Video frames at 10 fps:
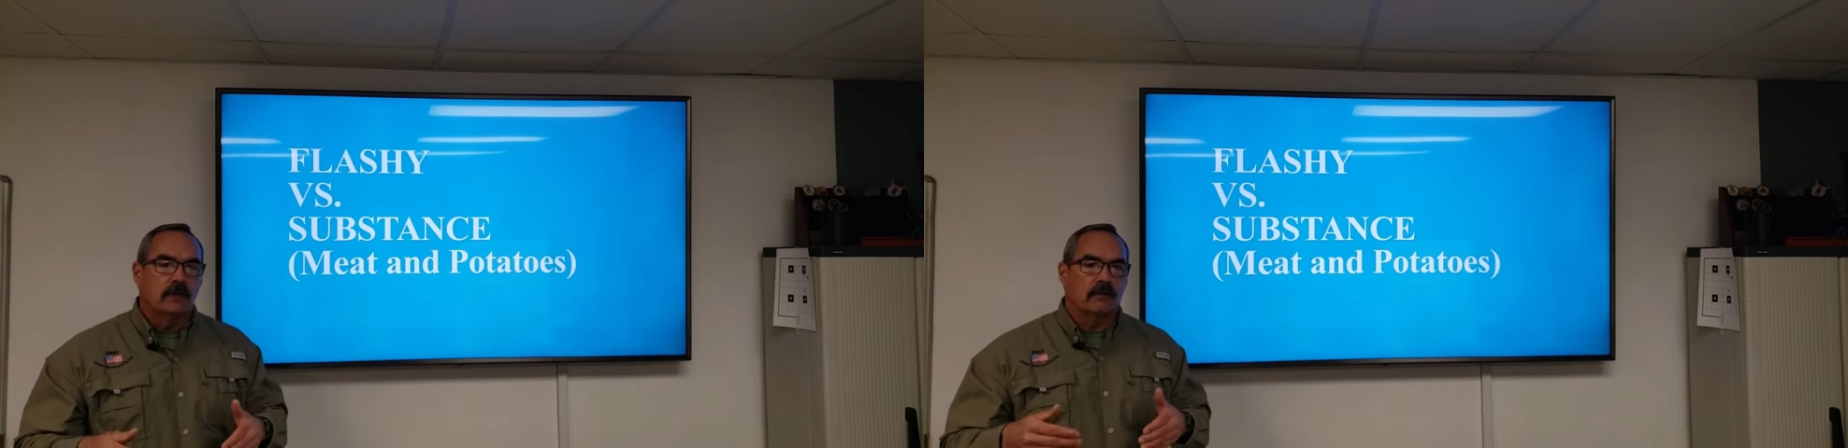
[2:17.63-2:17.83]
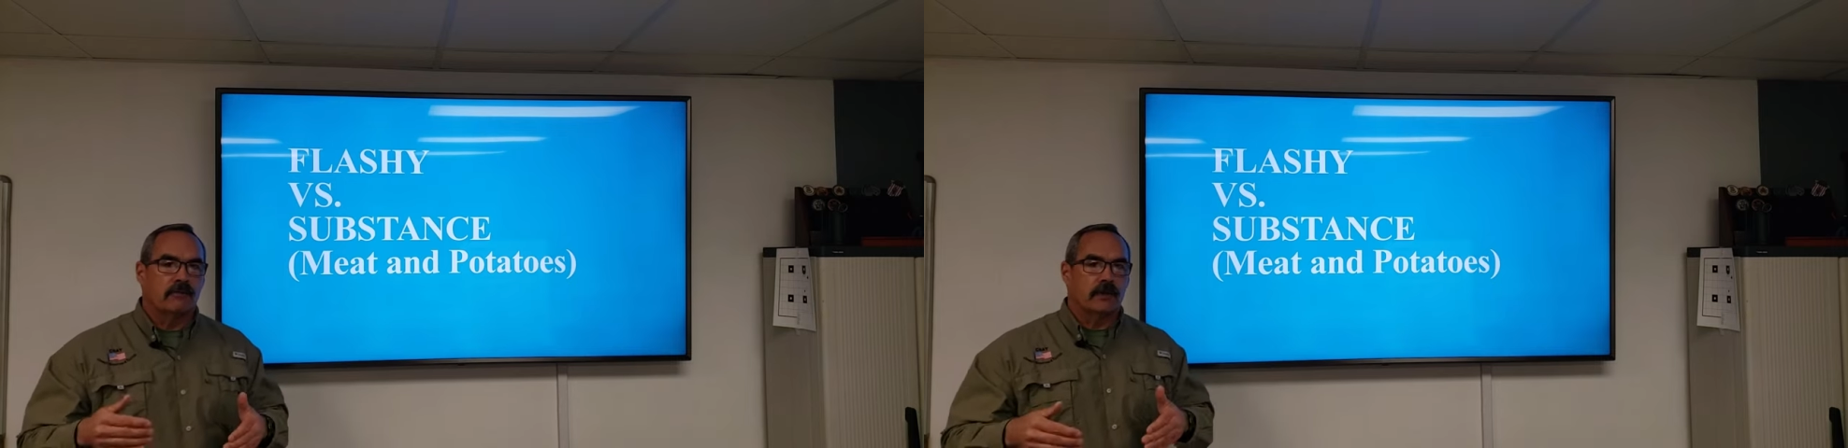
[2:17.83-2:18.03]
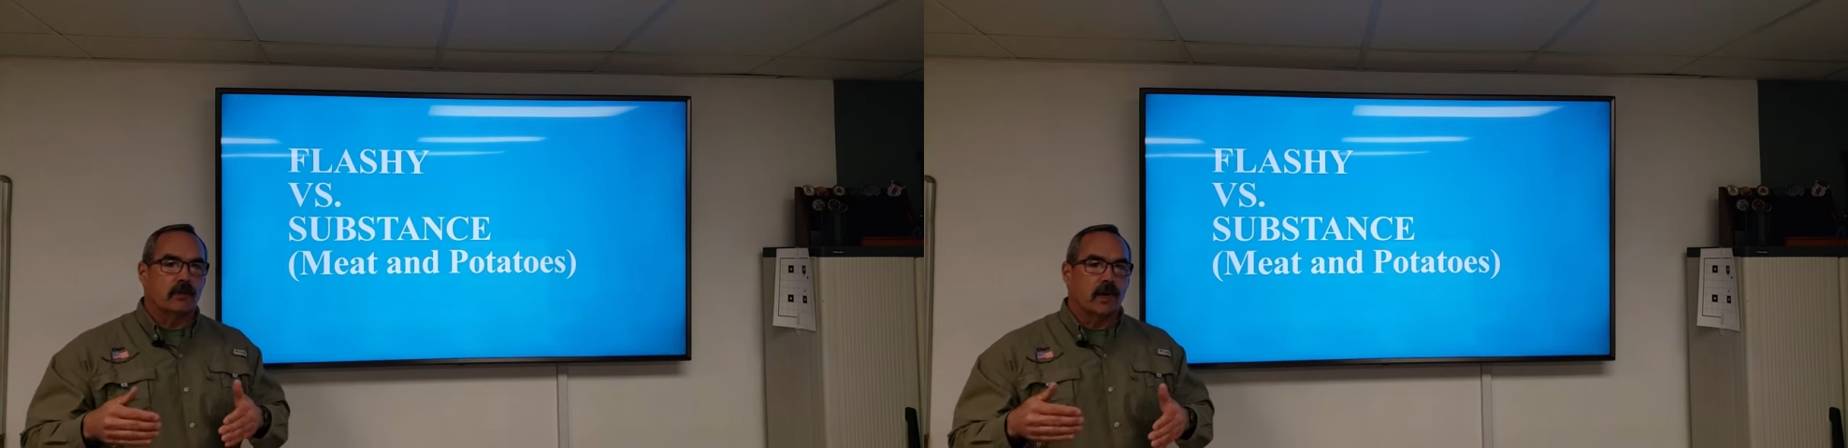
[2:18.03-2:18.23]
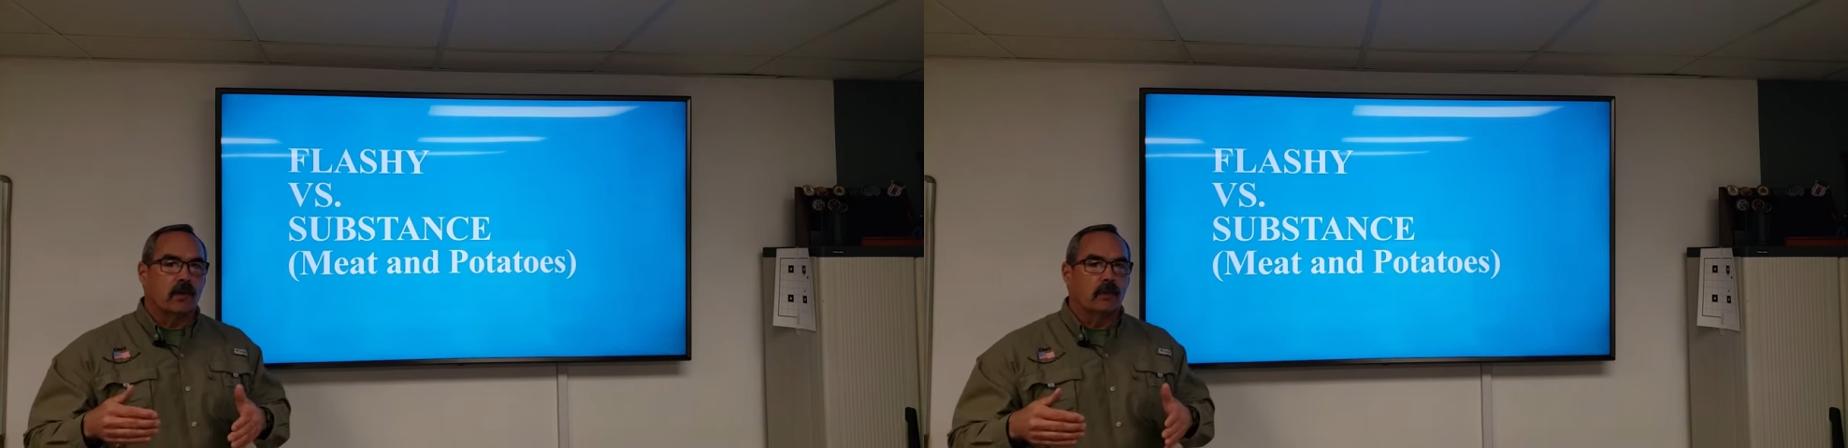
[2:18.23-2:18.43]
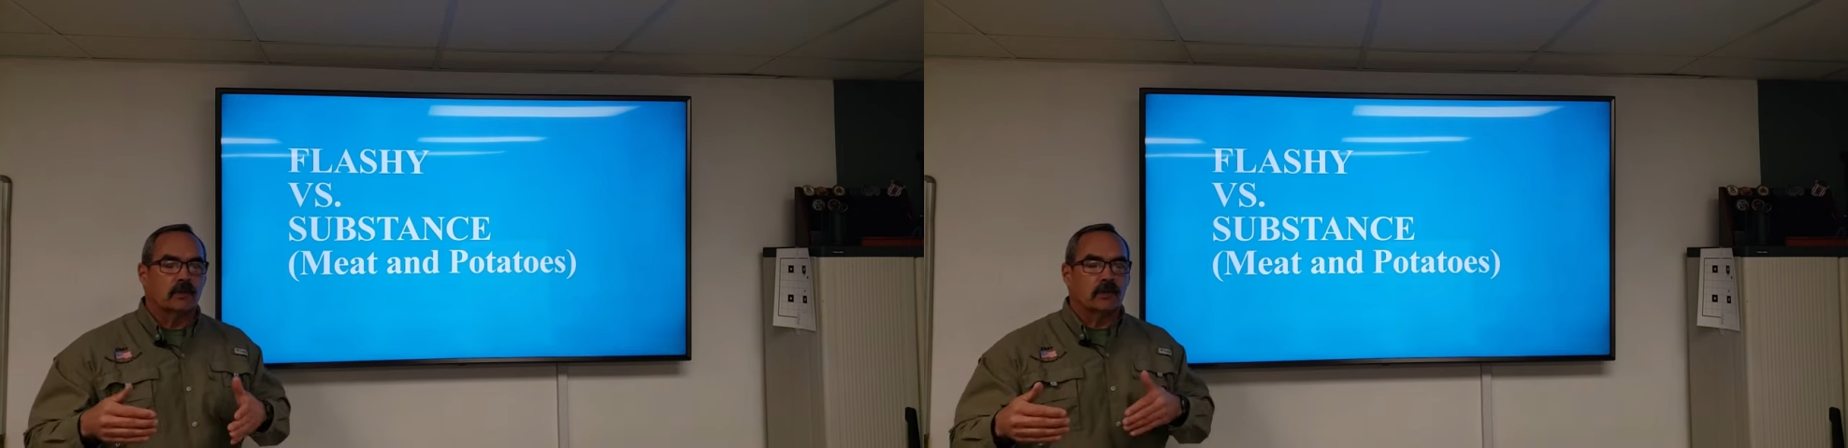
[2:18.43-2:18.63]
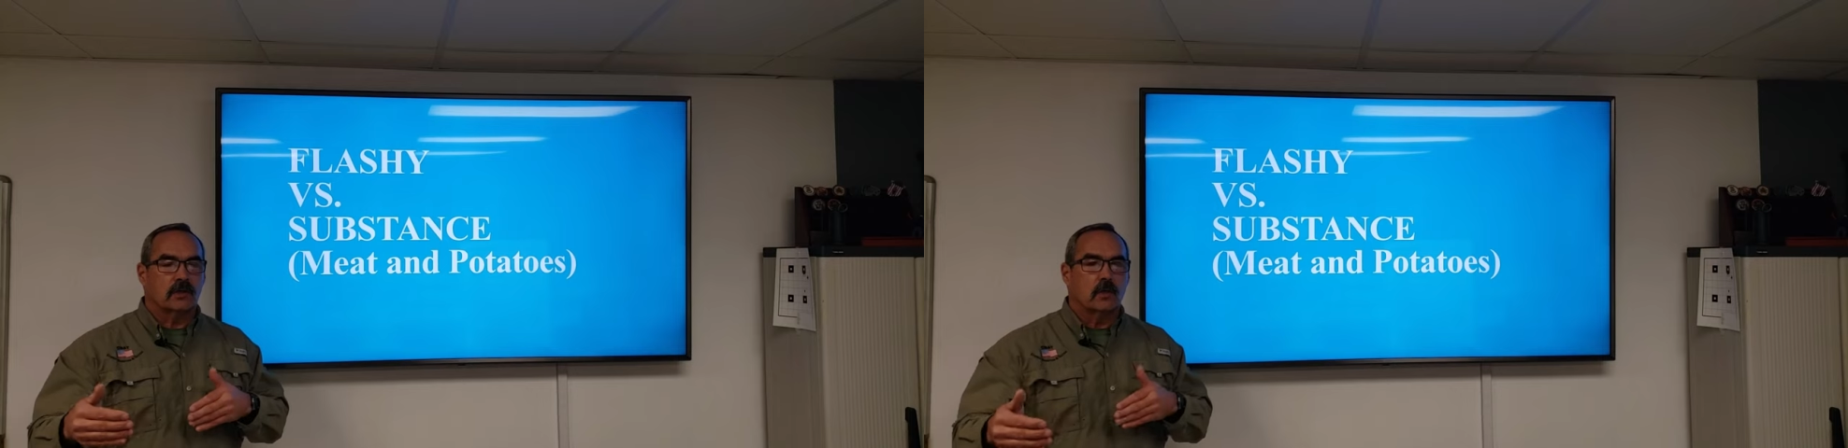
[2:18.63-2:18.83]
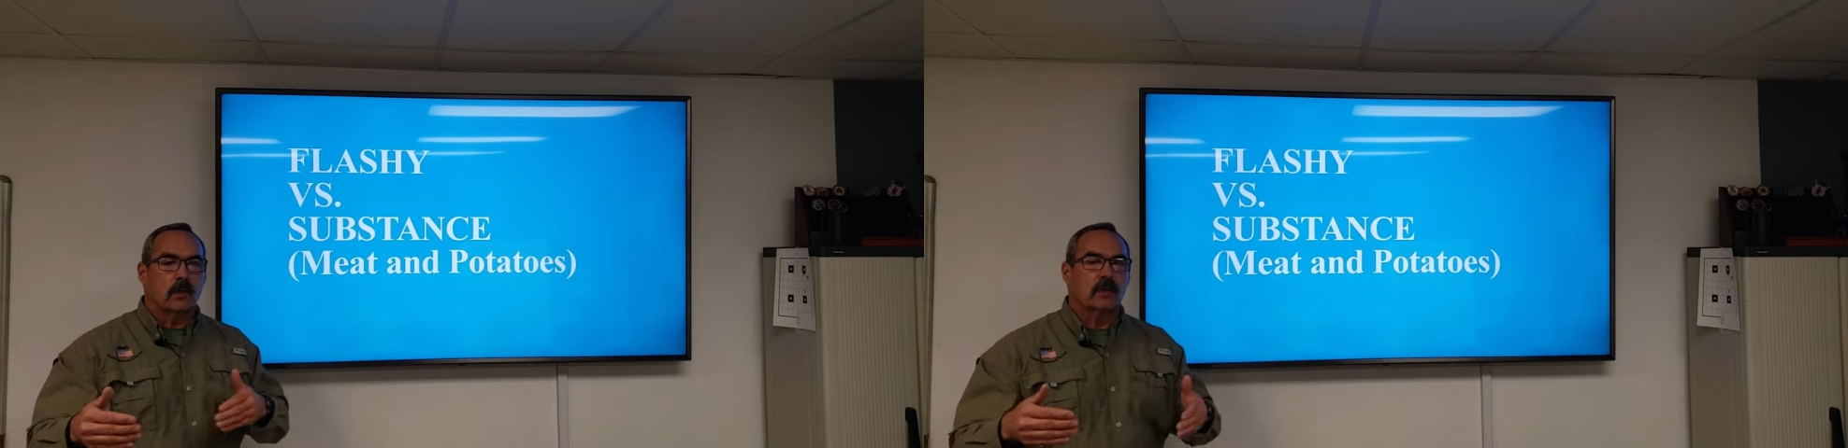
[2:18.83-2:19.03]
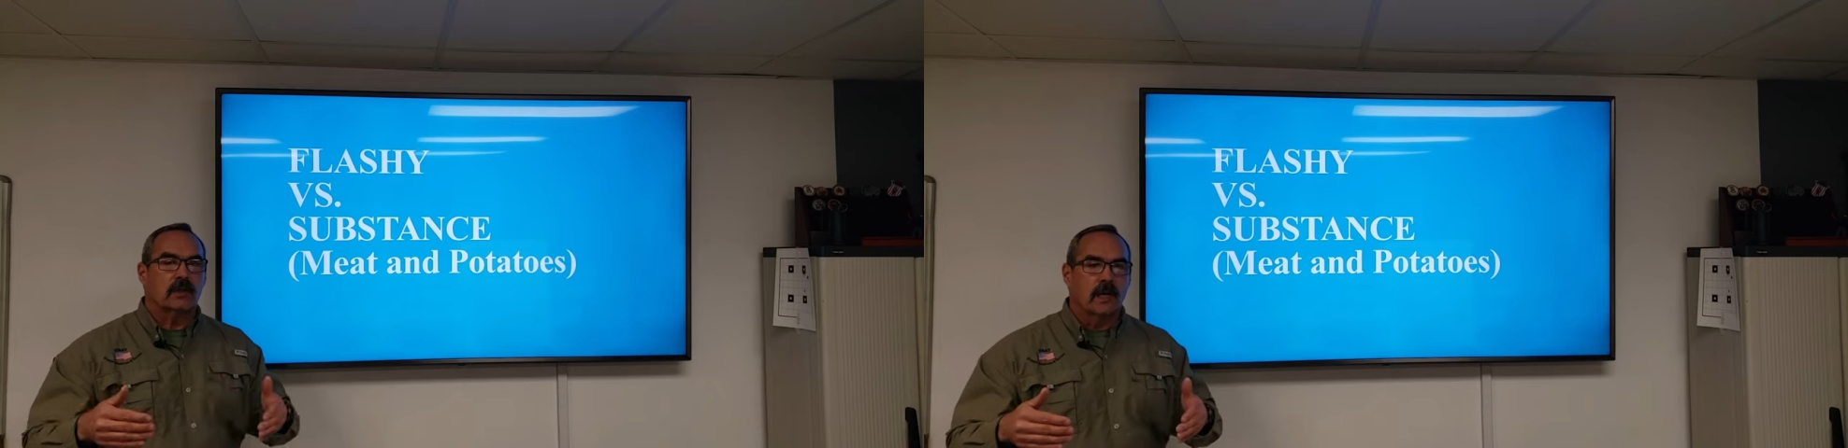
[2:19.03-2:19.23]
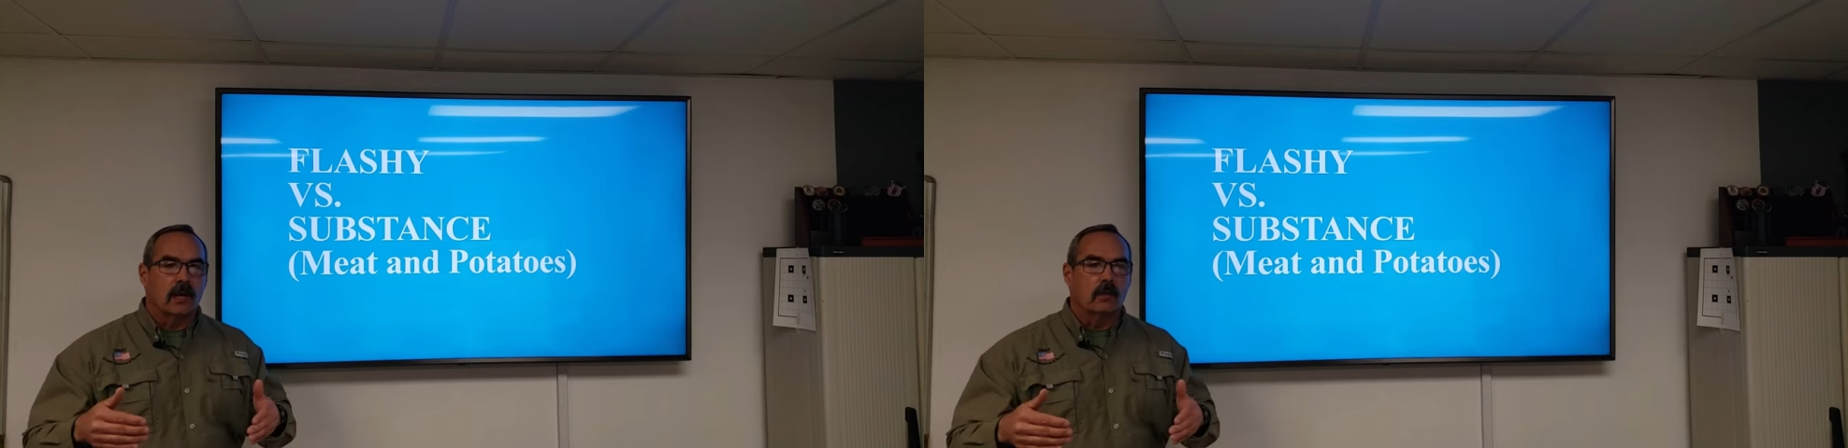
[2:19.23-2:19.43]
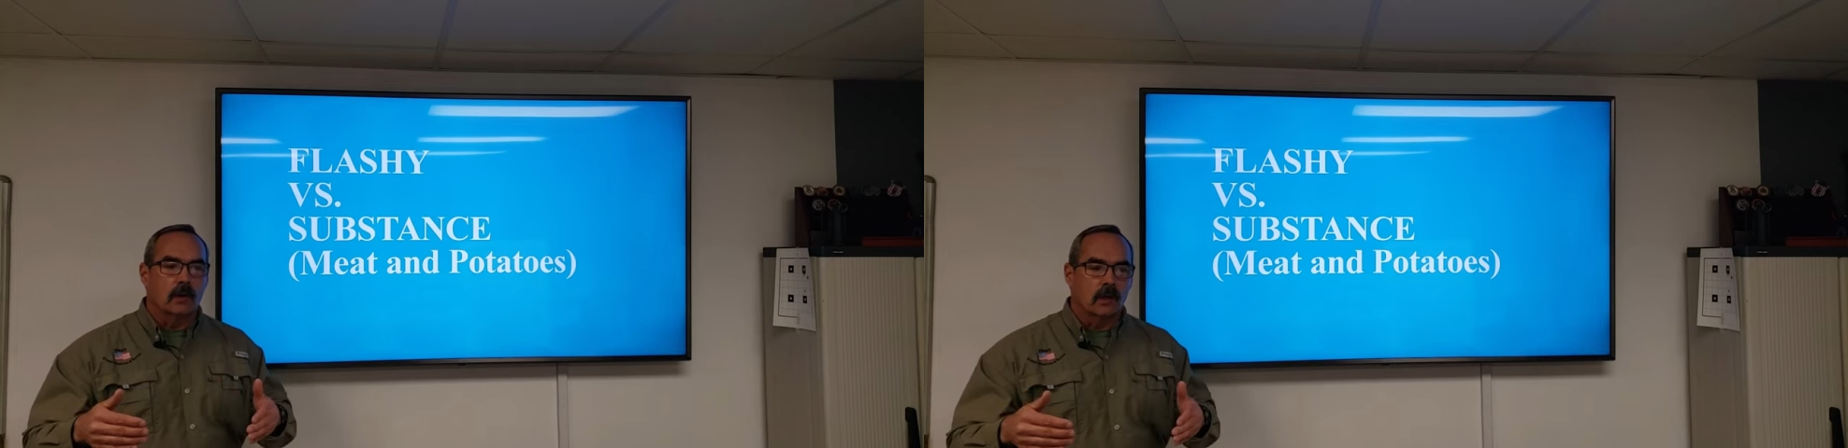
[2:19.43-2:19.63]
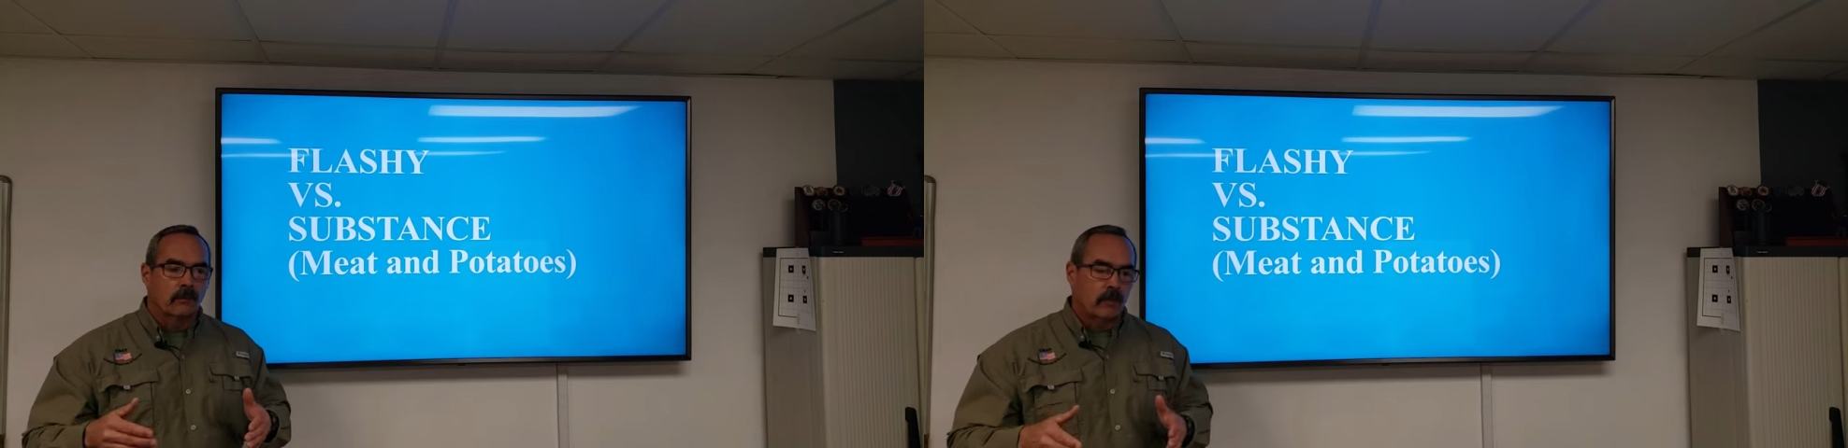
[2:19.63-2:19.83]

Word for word: to figure out what's going to work and not work.